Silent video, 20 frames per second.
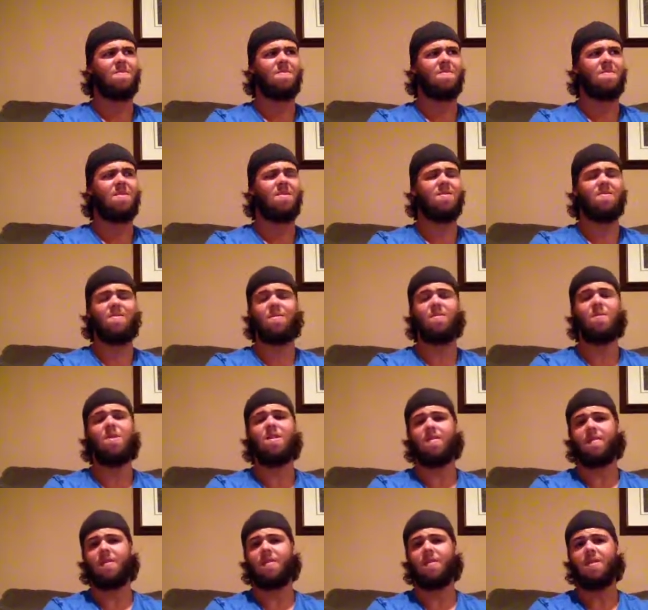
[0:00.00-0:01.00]
Bi-
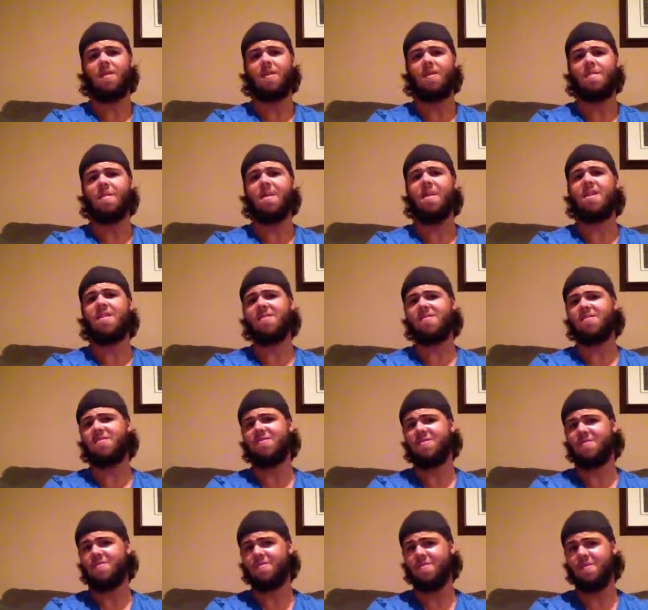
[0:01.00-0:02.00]
whatever. I'm
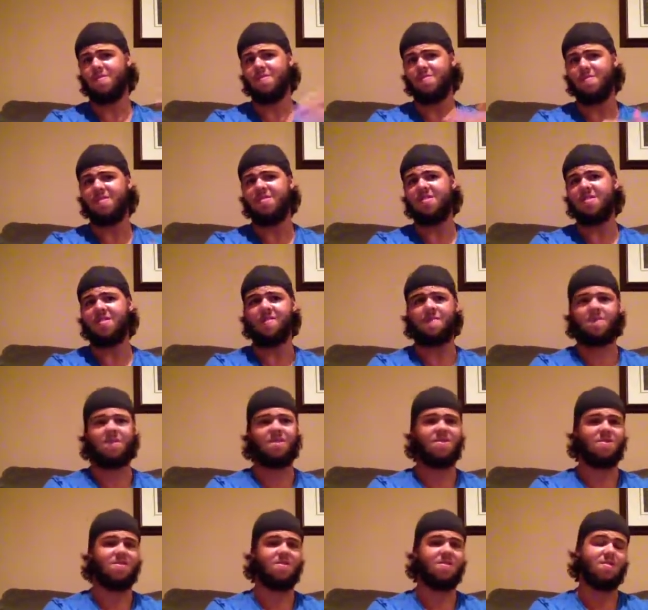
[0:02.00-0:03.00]
biased towards myself
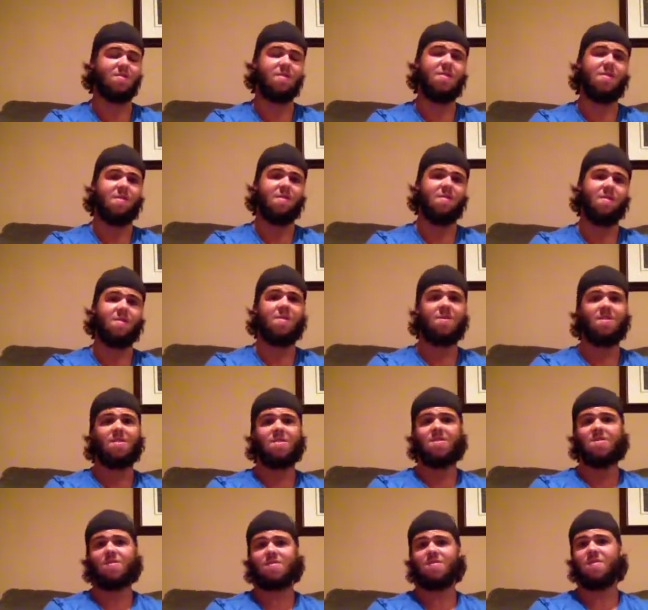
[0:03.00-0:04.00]
because it's me.
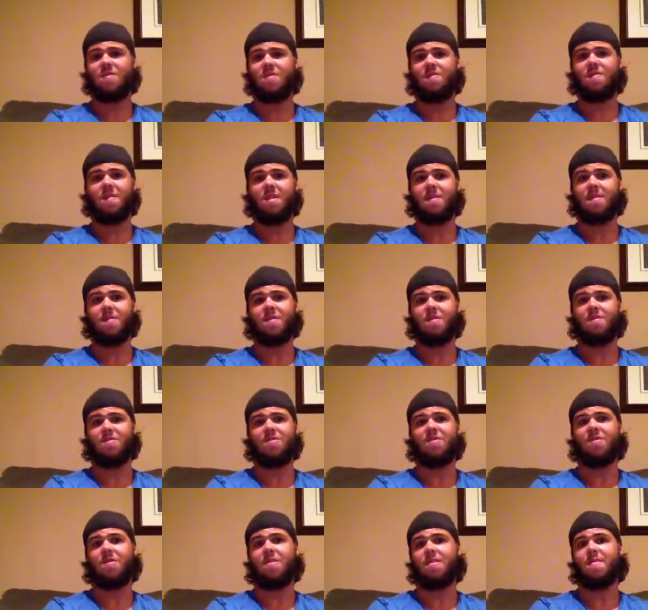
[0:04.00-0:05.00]
So I'm always
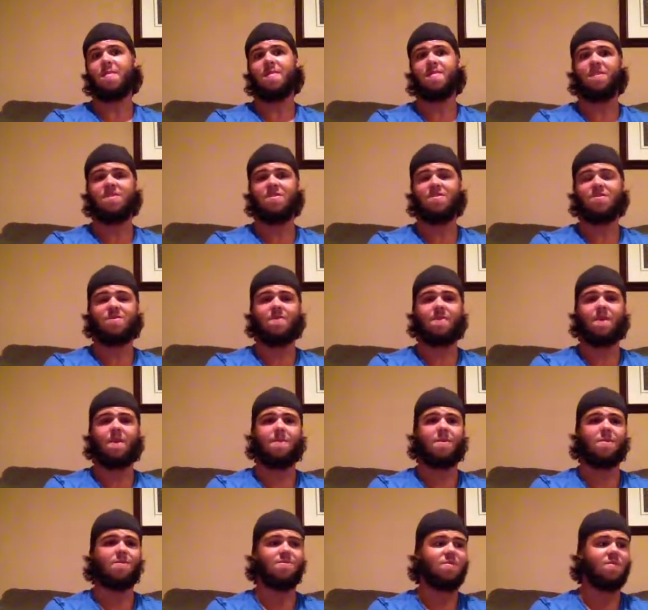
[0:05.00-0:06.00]
going to like my videos if I
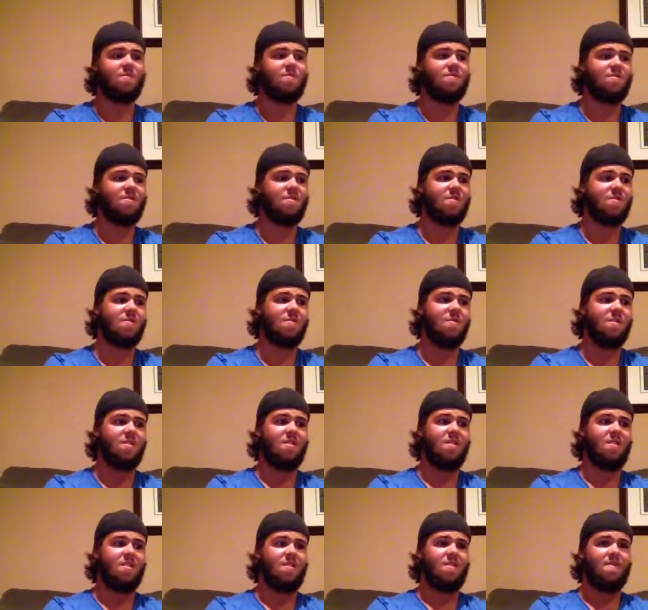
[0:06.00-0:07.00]
post them. So
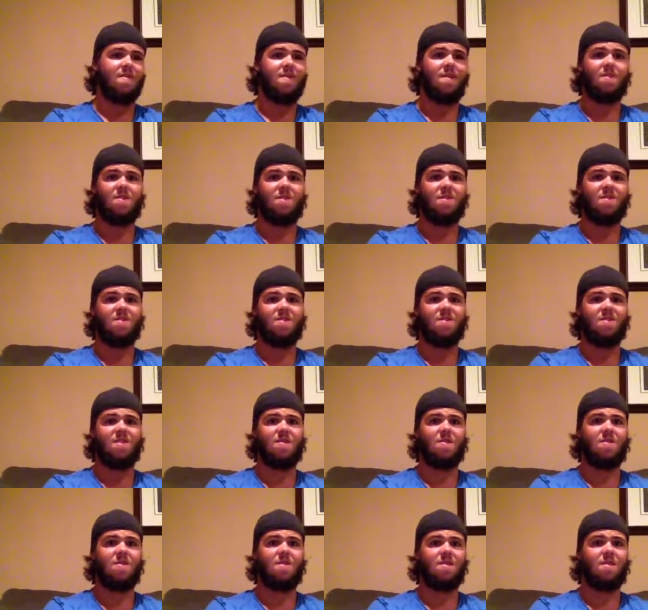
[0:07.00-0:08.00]
if I'm not
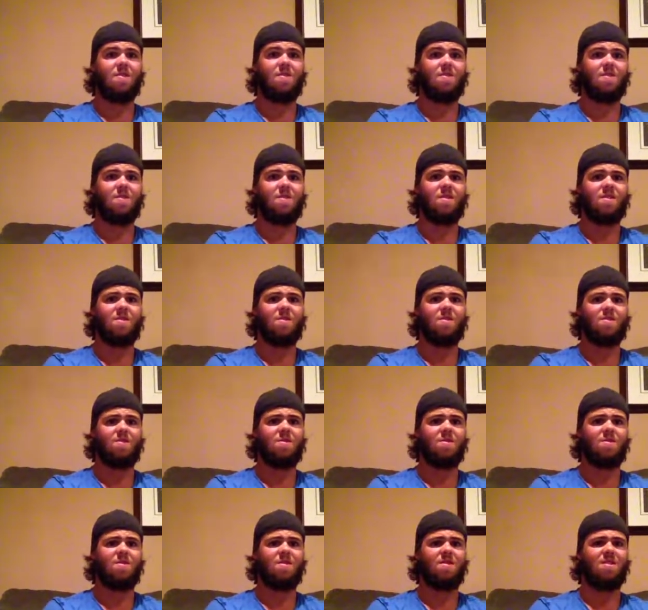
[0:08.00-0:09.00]
entertained by it and I don't like it, I'm
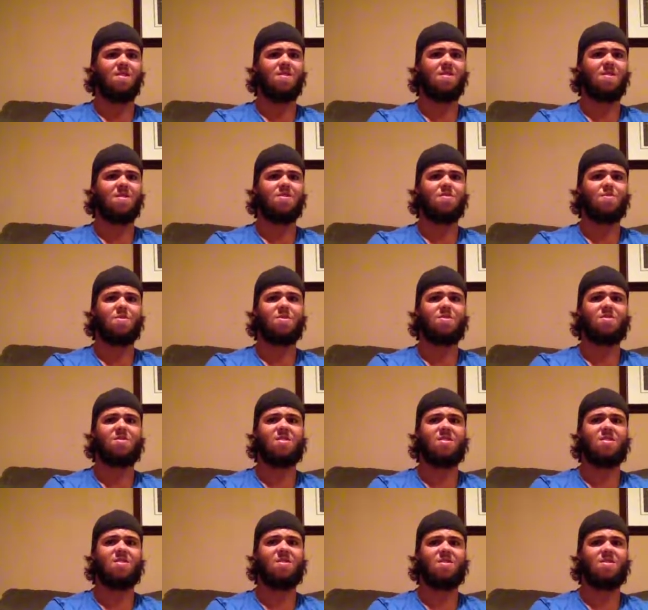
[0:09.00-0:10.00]
not going to let you guys watch
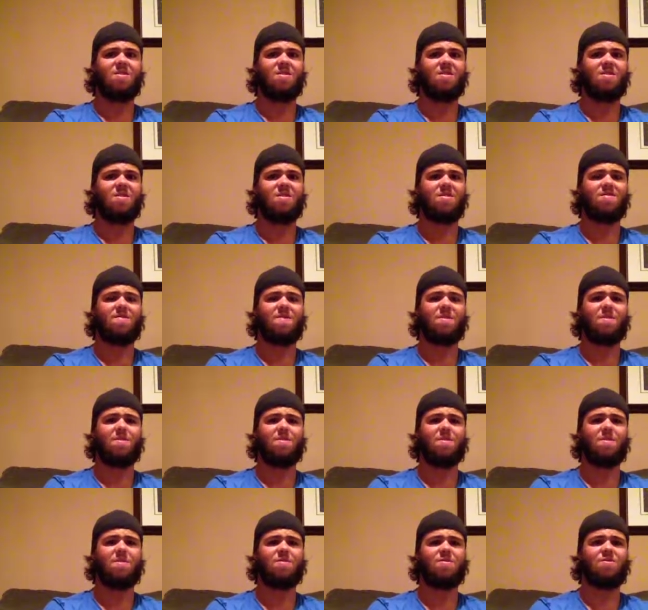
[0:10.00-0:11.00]
that. That's fucking
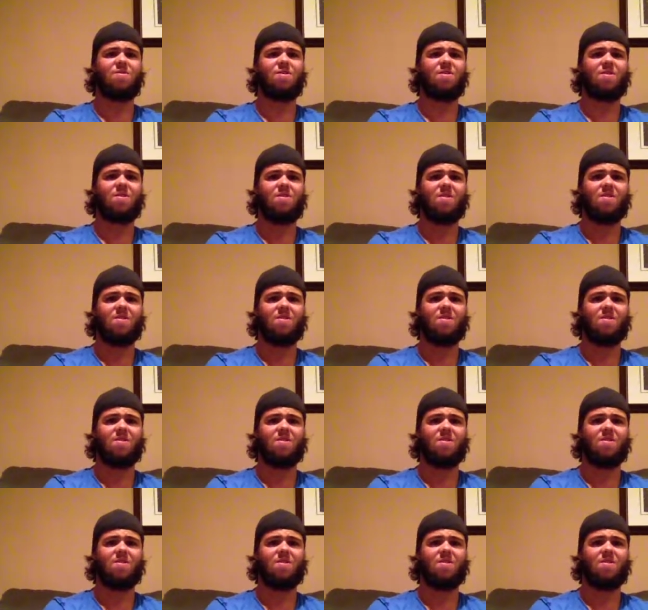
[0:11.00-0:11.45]
bullshit.